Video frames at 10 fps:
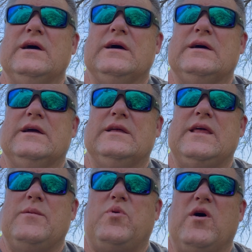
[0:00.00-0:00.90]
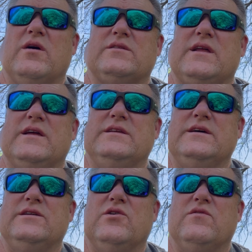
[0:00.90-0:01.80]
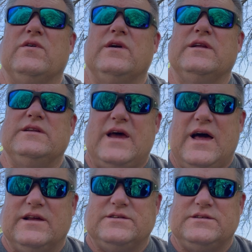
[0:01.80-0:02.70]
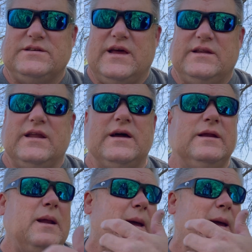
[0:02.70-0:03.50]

in that park that I did over in Dallas at night.